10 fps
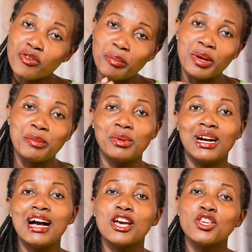
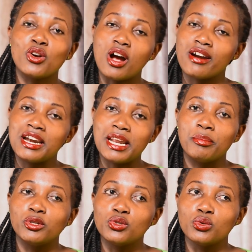remember, you are
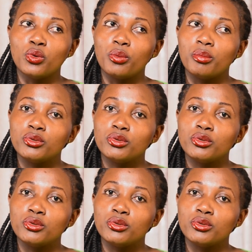unable to